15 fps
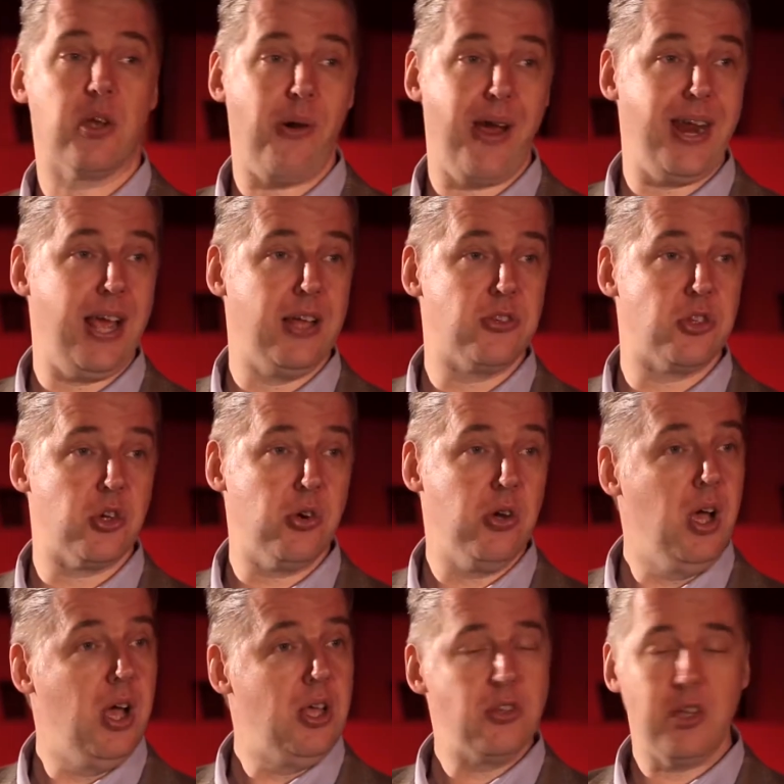the right answer.
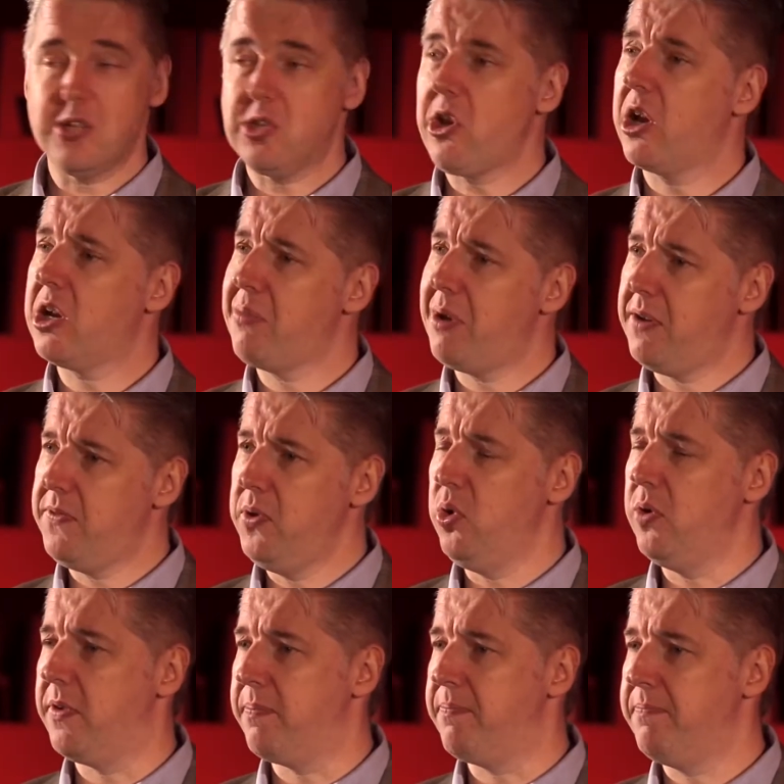So let's talk about a few
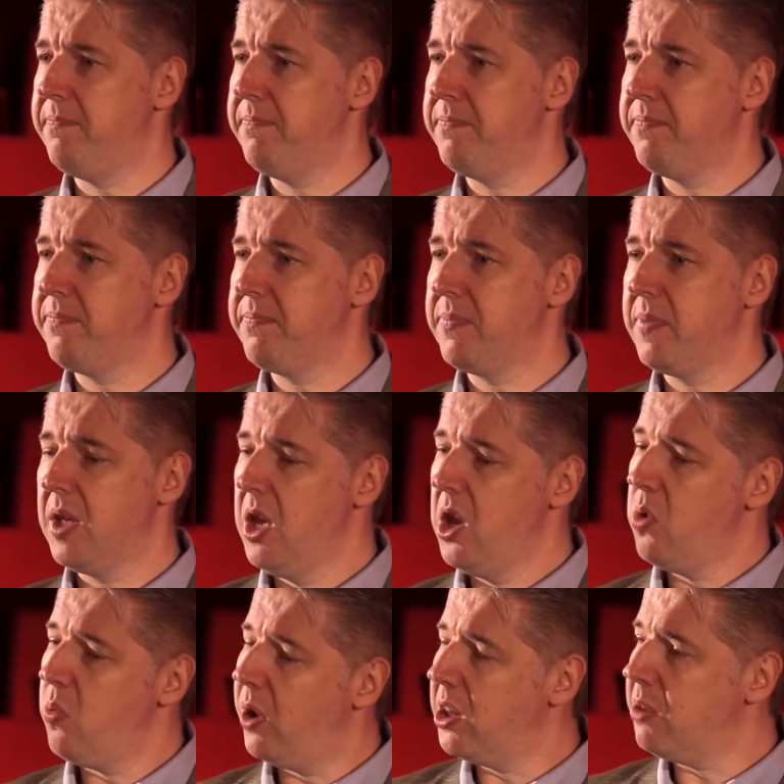of them.
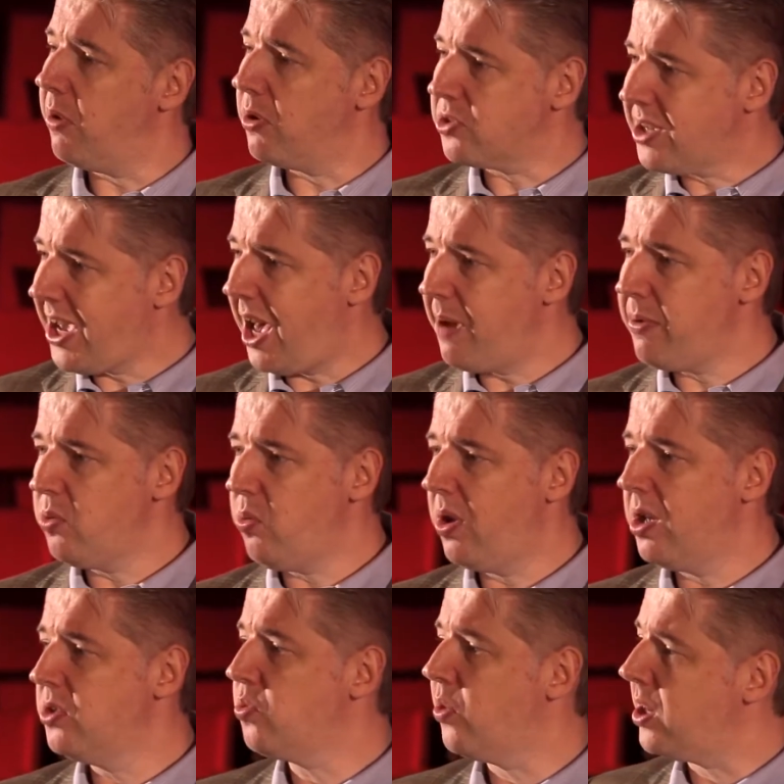One of the most common
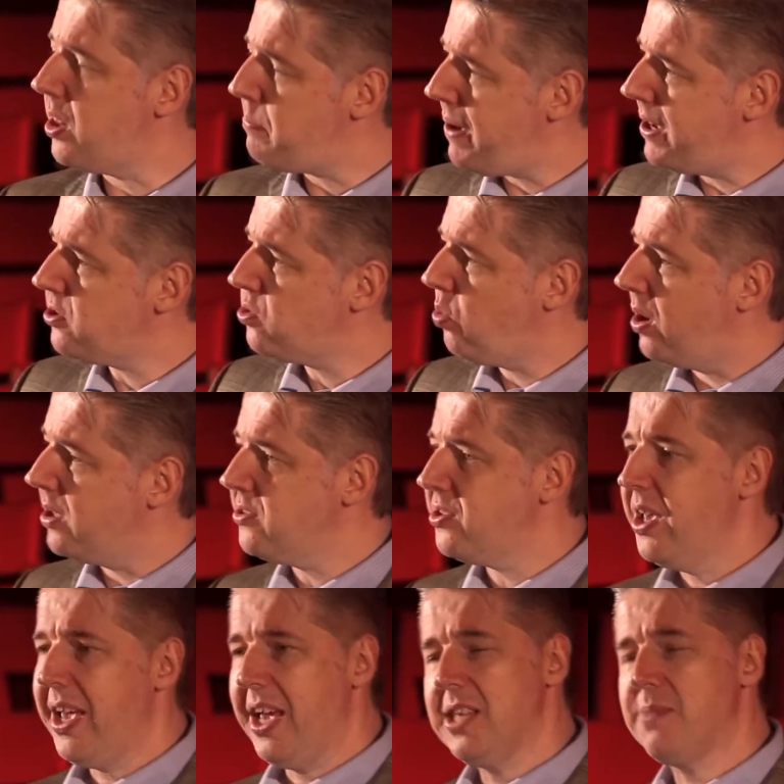ones, one of the best ones,
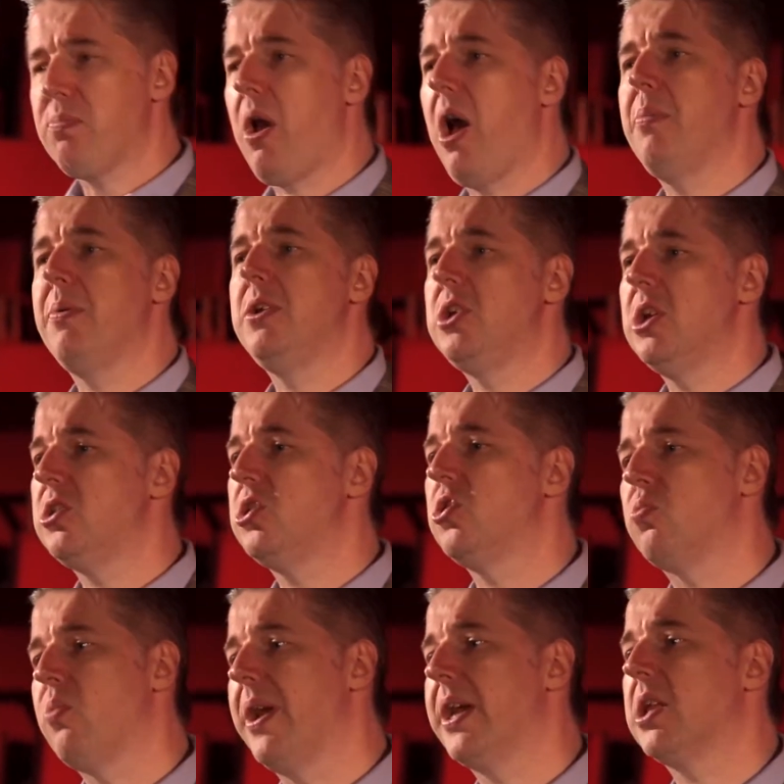is probably just your
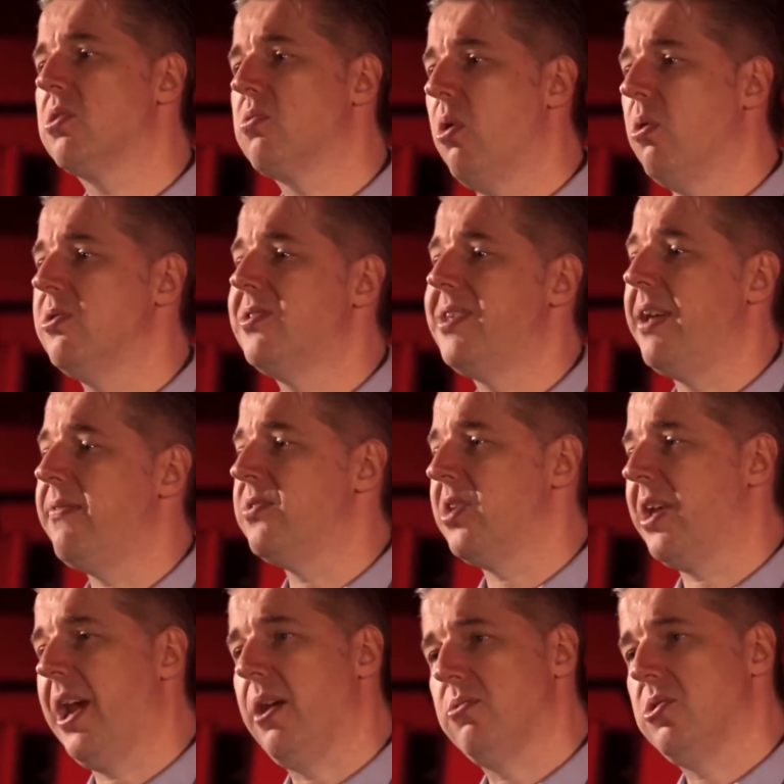regular old savings
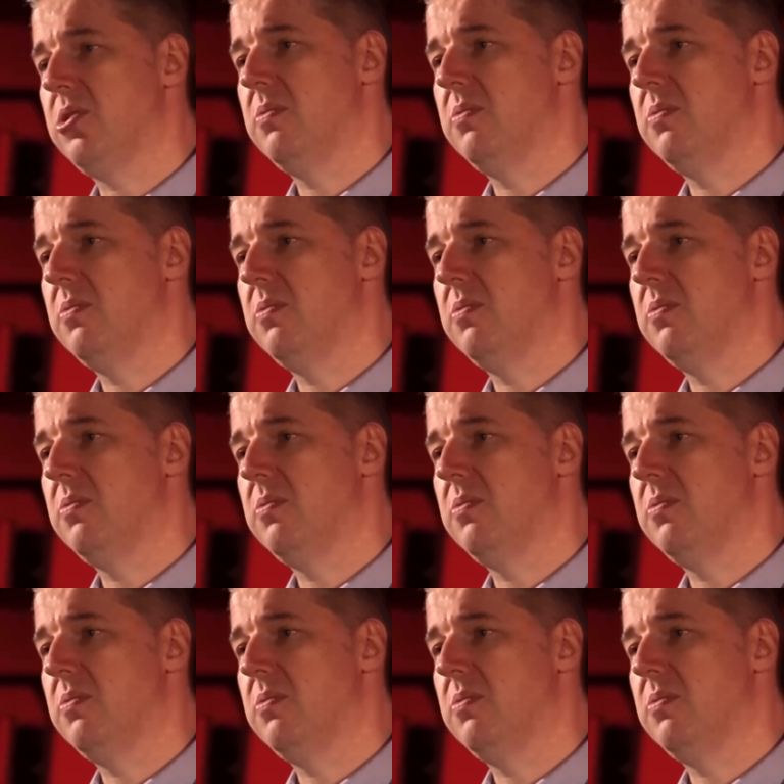account